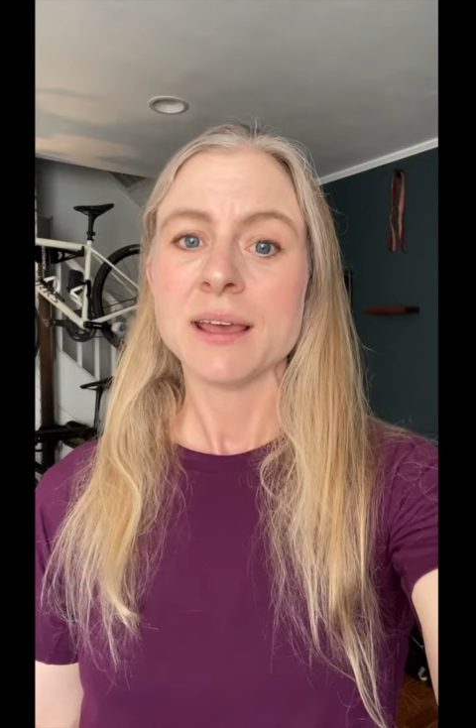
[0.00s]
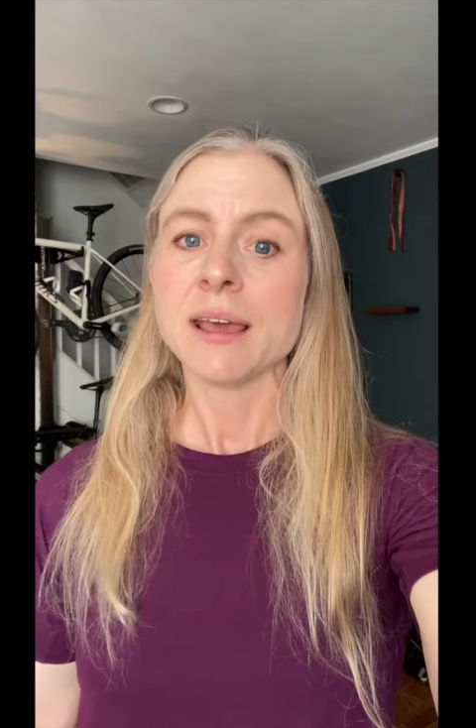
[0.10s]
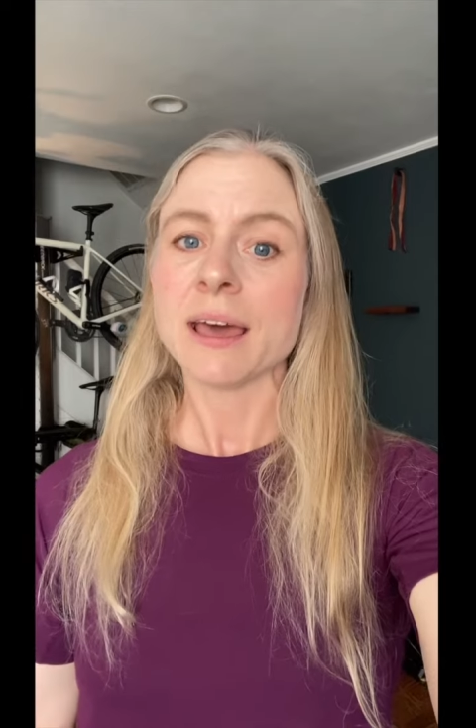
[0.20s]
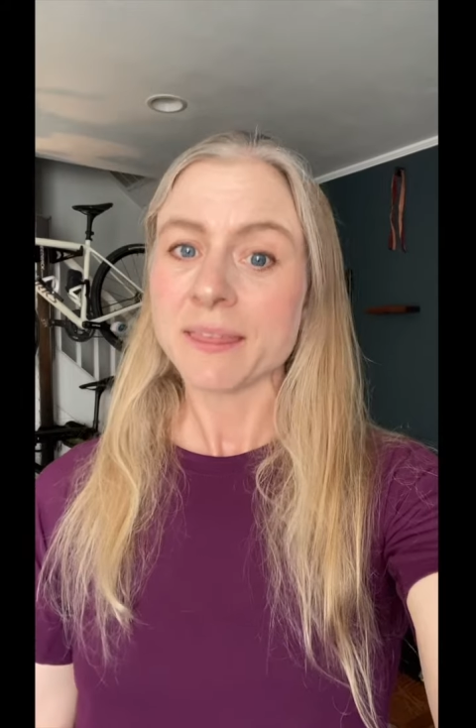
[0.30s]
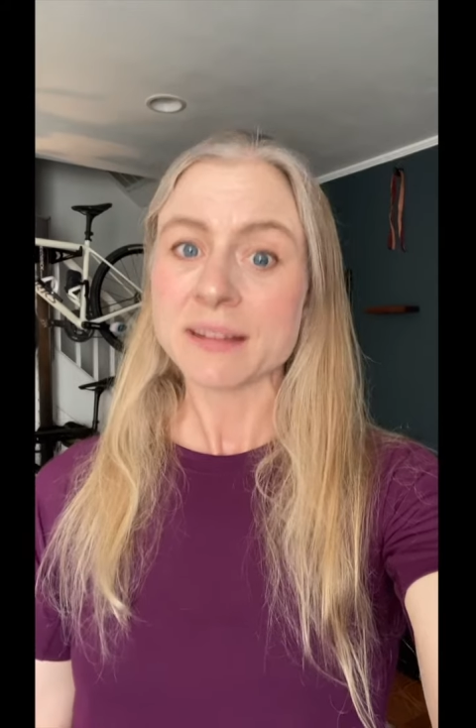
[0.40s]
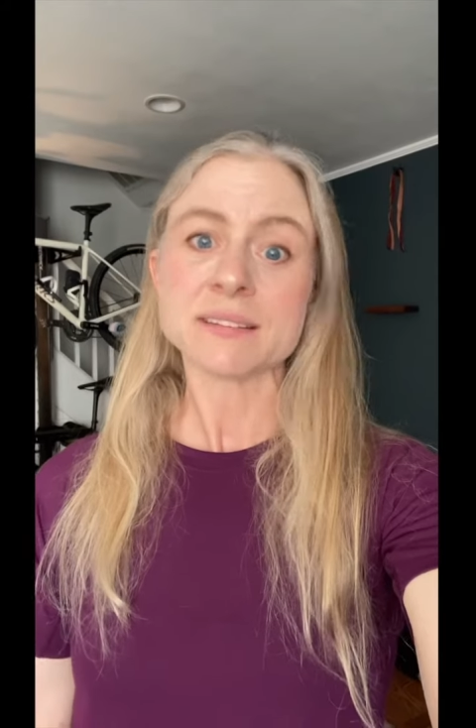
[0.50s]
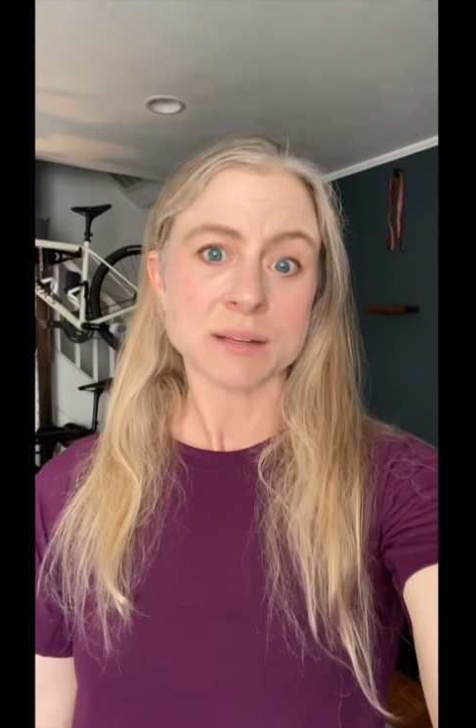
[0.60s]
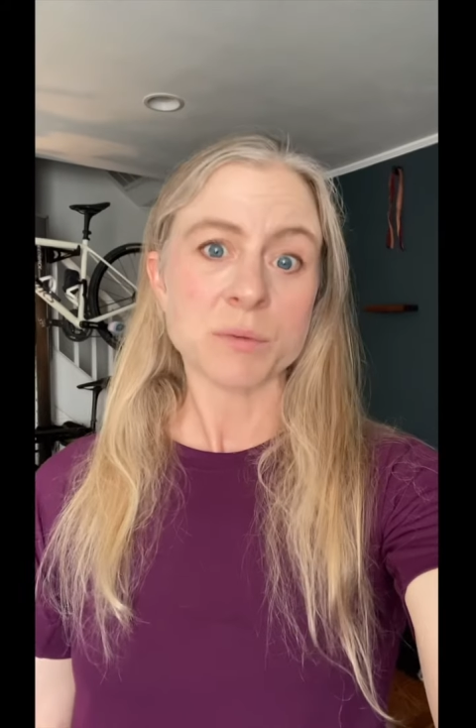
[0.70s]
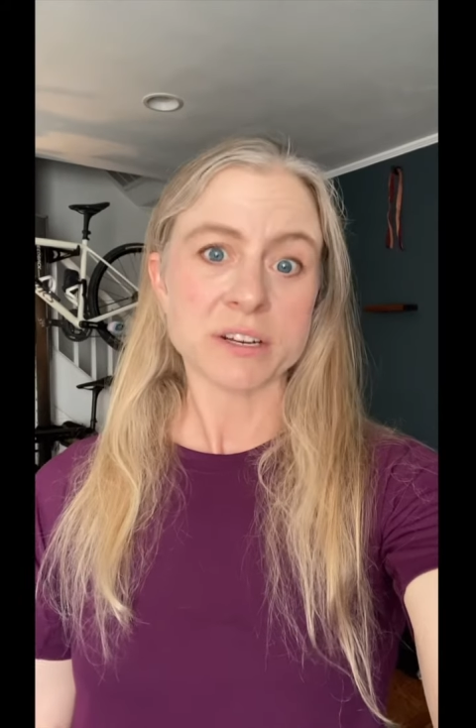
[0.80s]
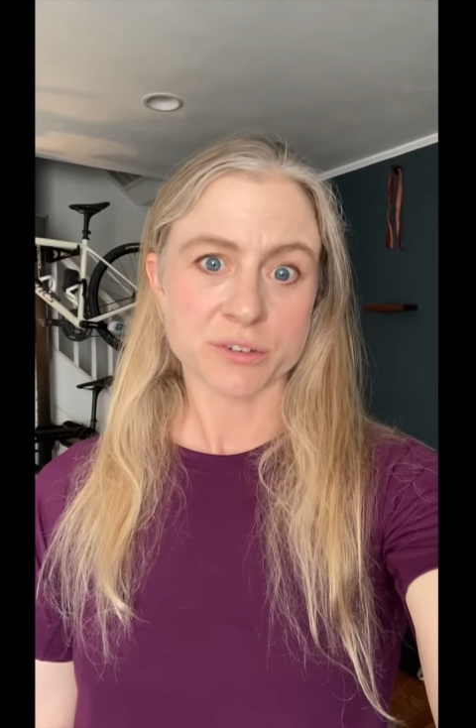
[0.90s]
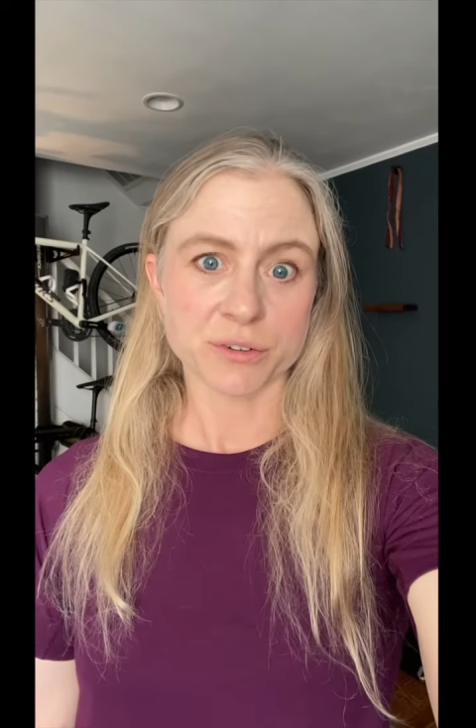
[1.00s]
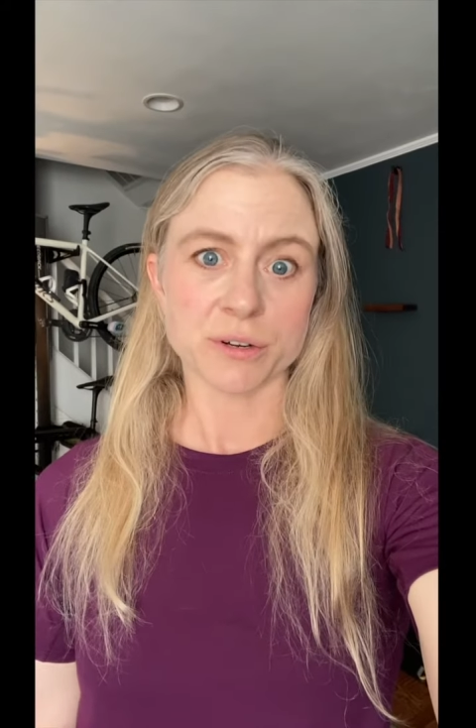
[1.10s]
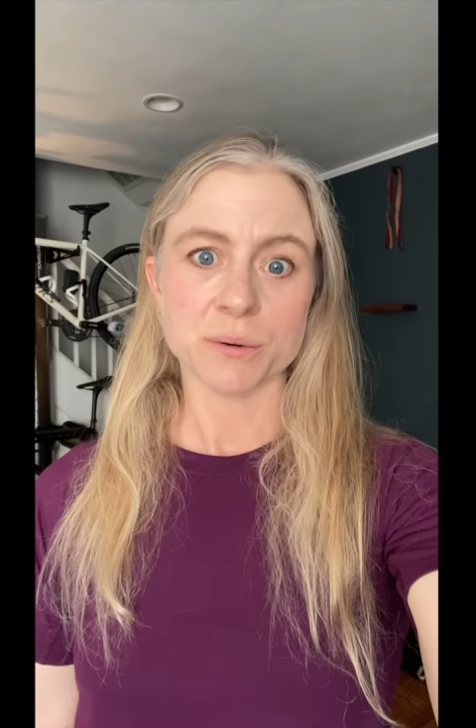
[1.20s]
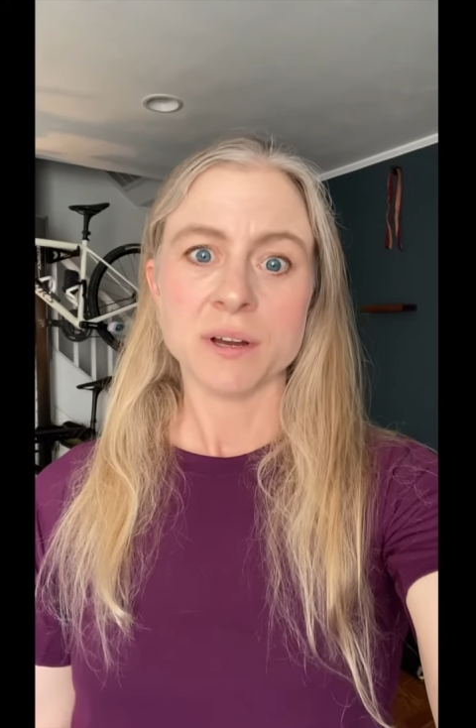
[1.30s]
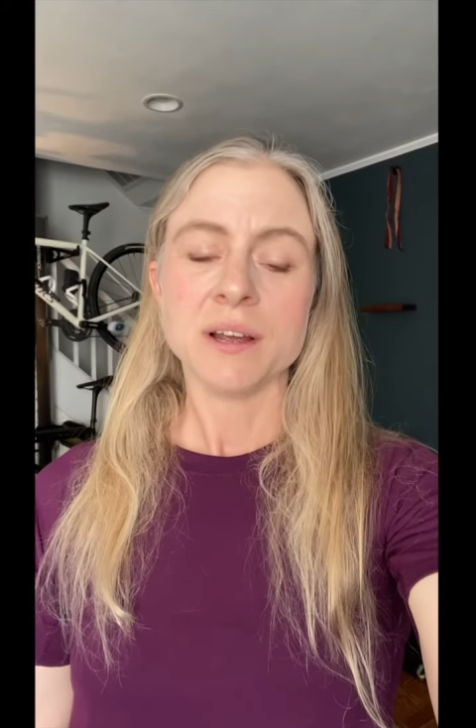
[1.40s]
And that's somewhat
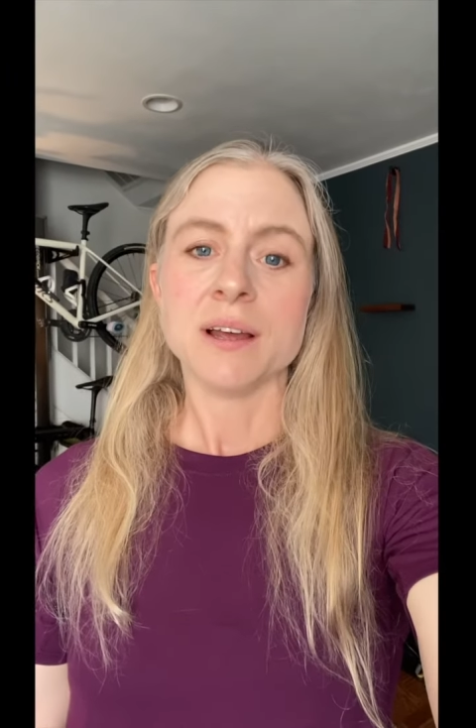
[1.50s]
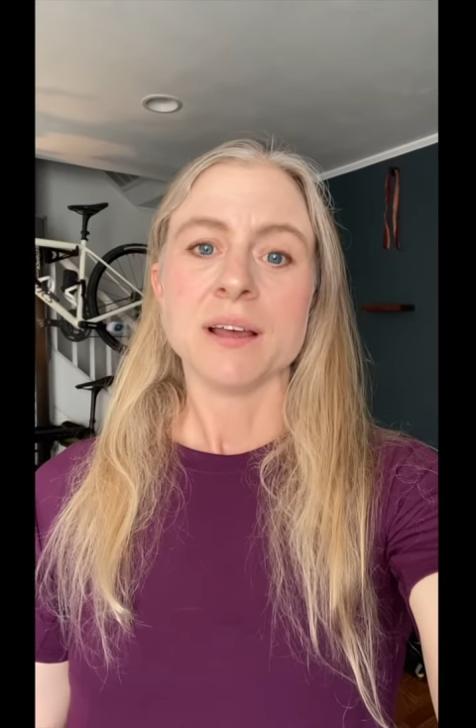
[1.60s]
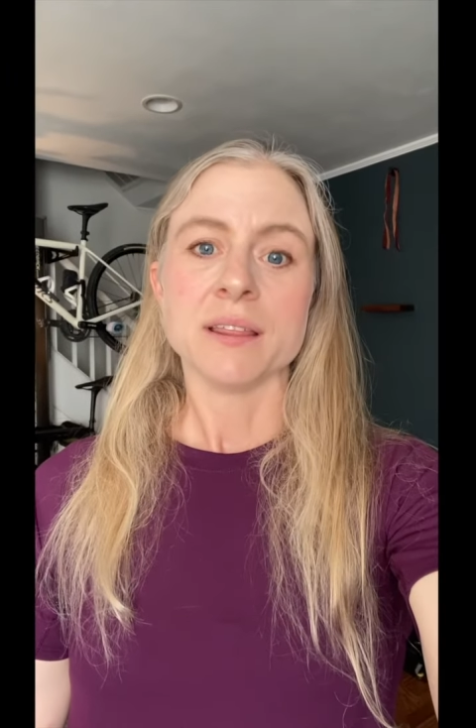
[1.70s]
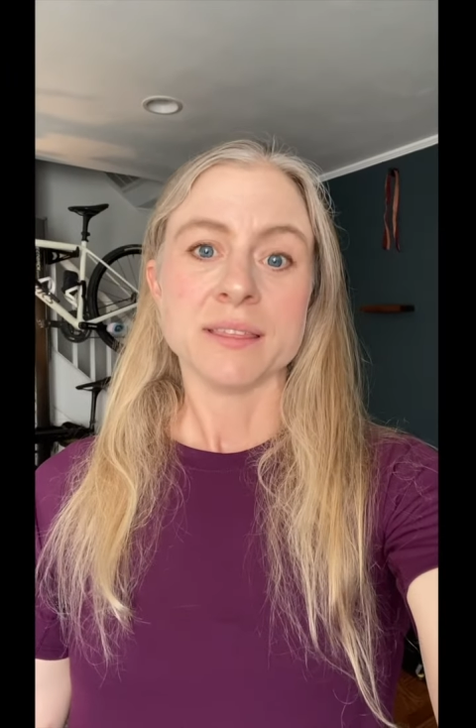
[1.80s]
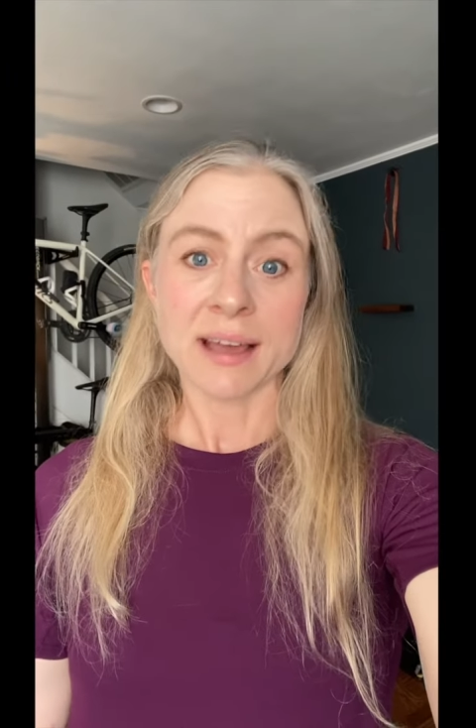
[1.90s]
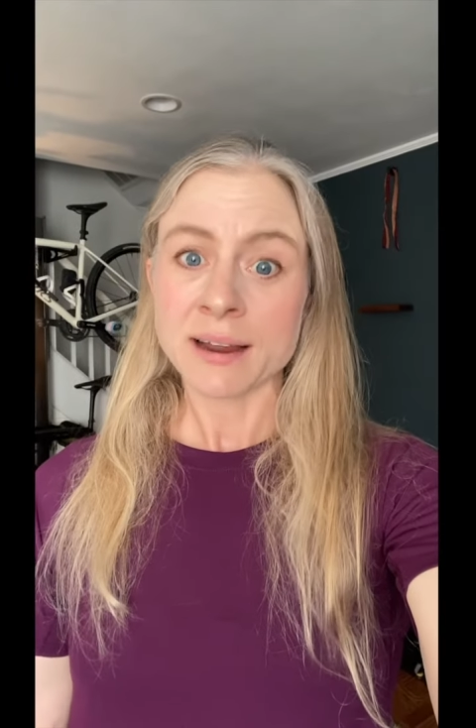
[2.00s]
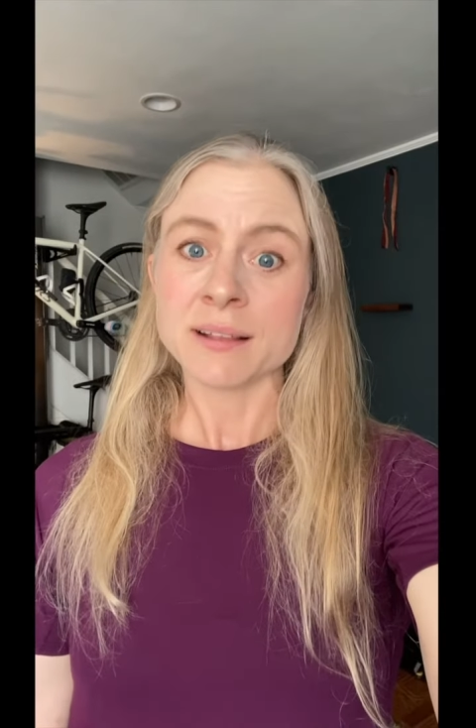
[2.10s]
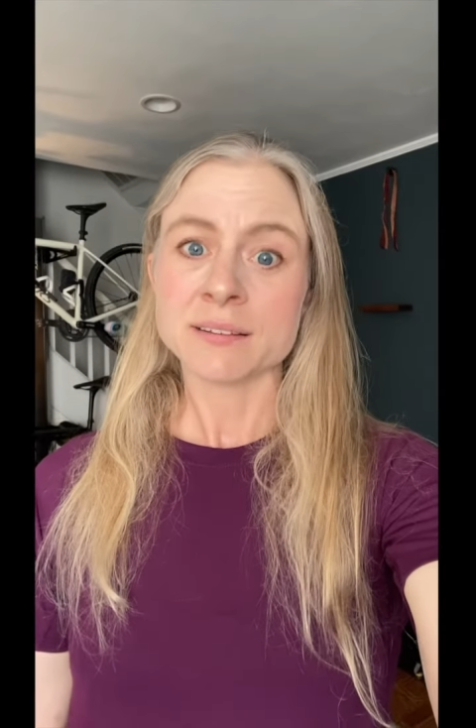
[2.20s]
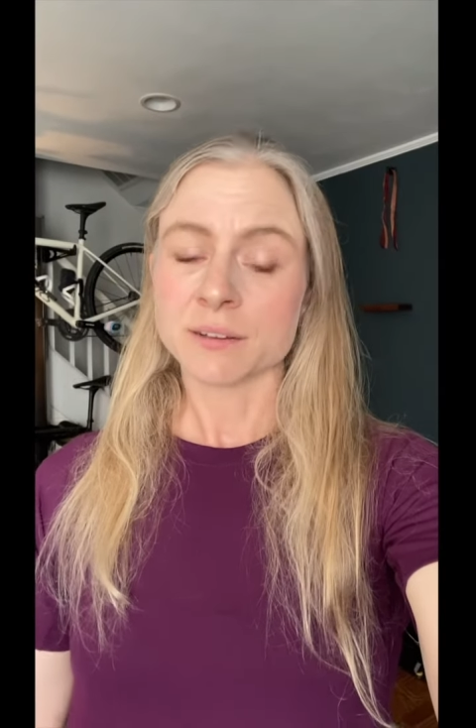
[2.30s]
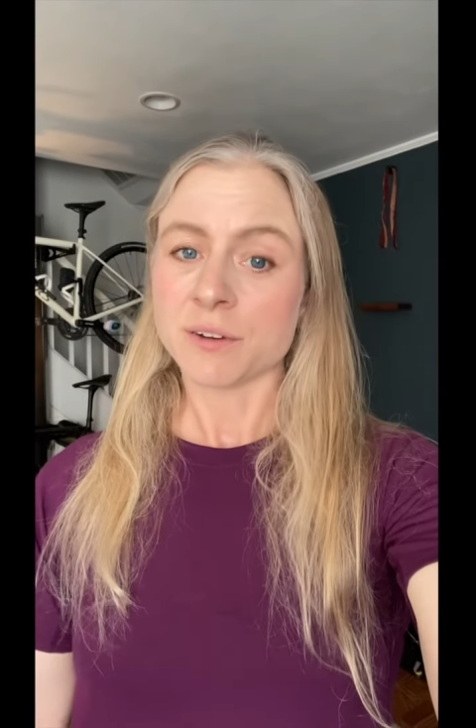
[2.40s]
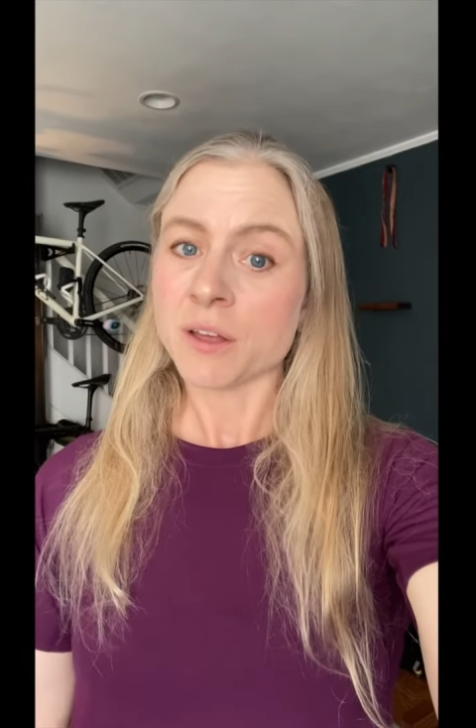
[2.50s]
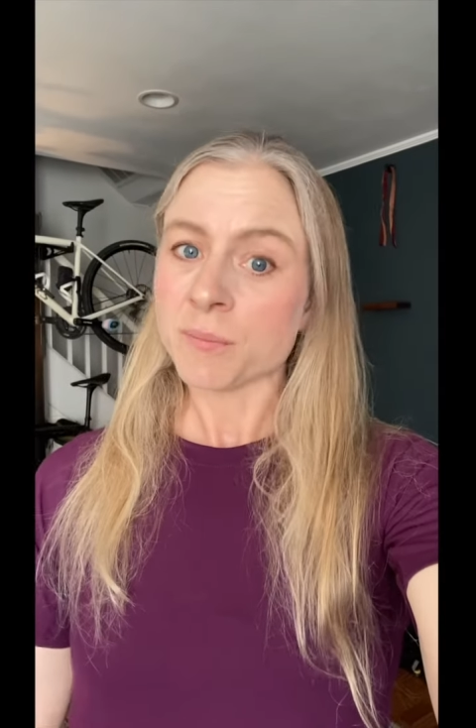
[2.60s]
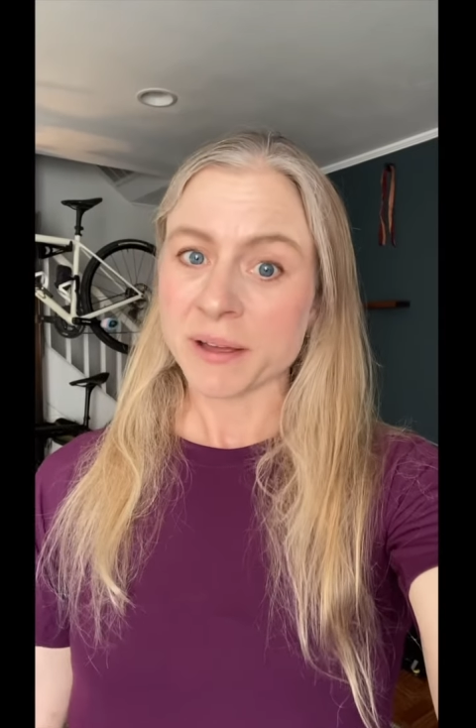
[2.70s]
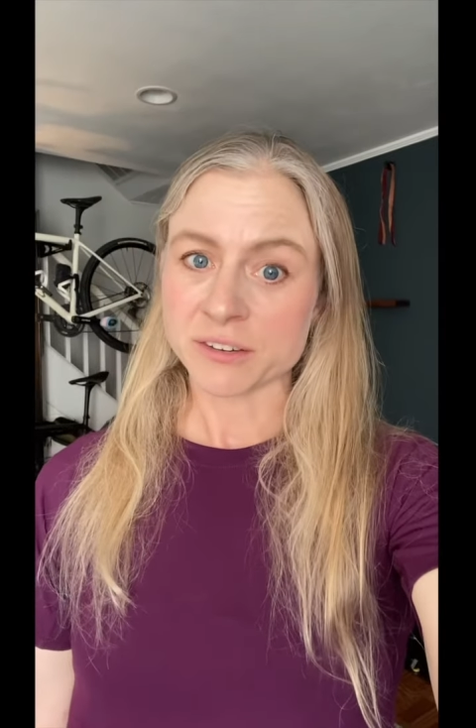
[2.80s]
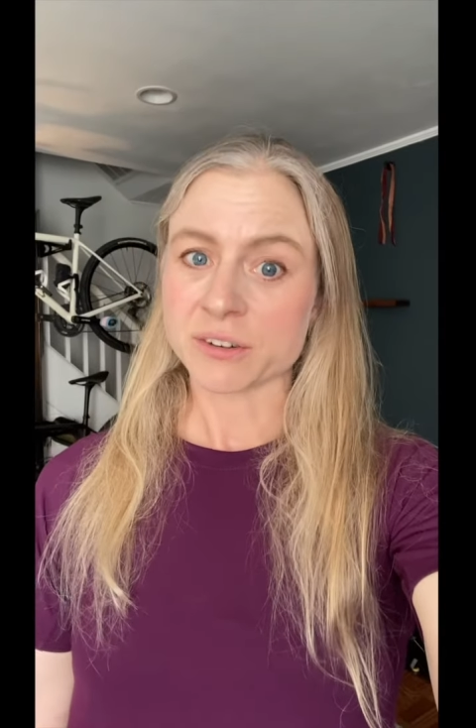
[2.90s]
true. That is, of all the
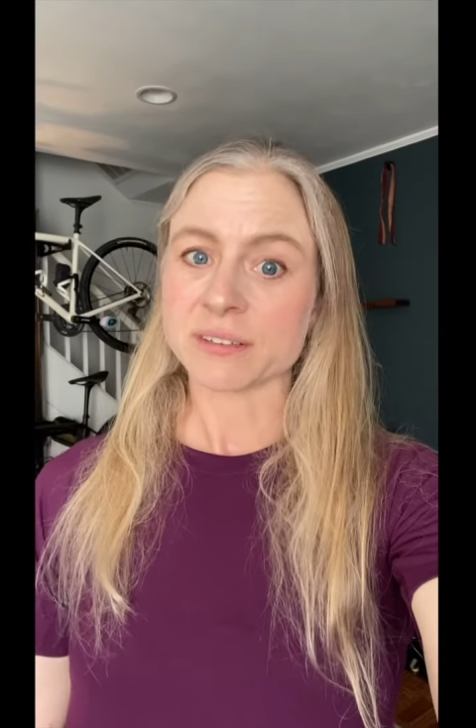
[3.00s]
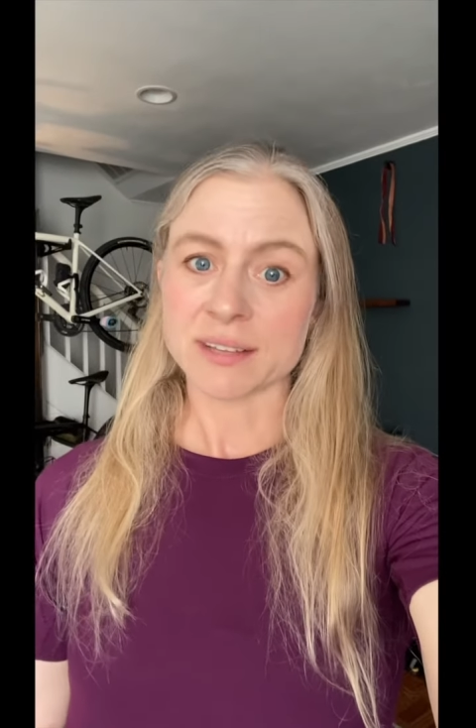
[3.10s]
metrics,